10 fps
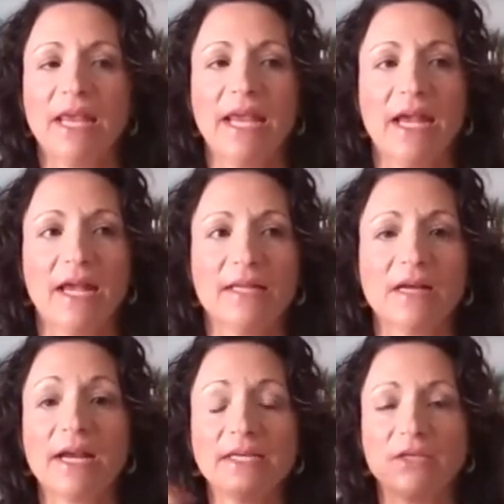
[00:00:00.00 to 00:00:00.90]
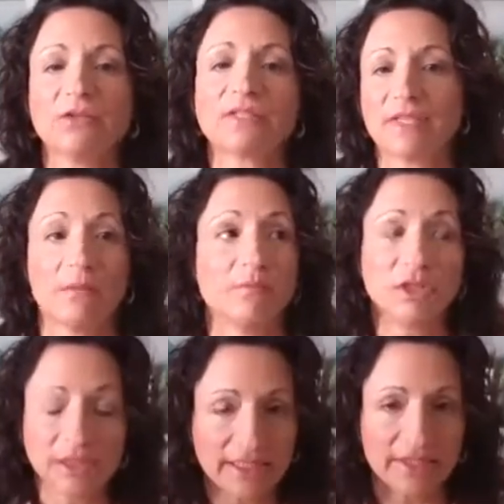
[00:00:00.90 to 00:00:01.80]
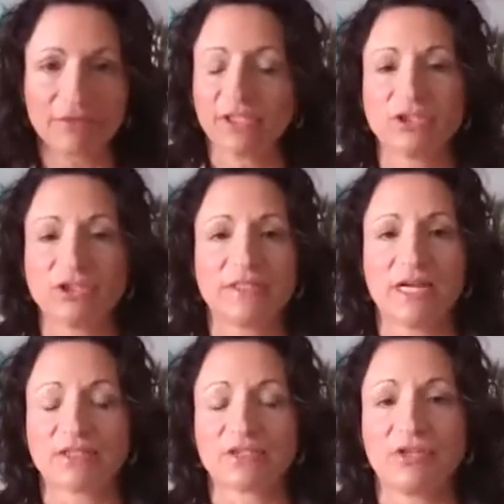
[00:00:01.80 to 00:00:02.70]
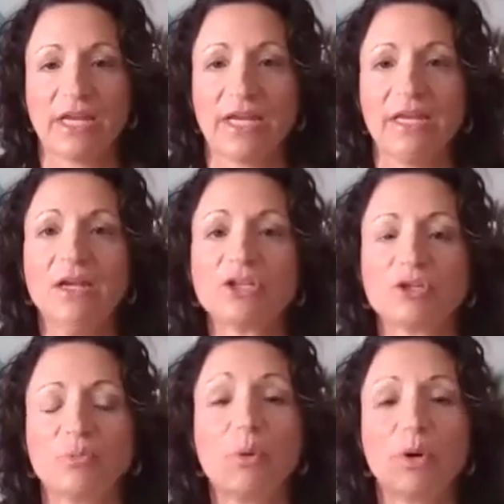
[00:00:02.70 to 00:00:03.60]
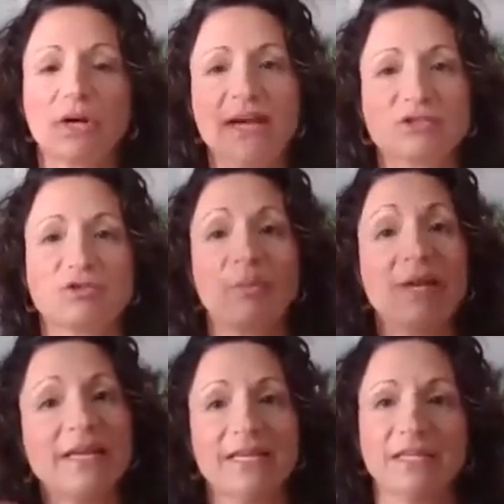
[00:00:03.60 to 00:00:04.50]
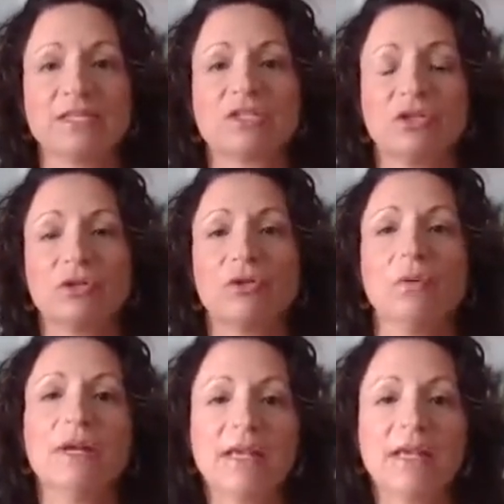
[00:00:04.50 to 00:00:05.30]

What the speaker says: and I used them literally just yesterday to pour extra paint into,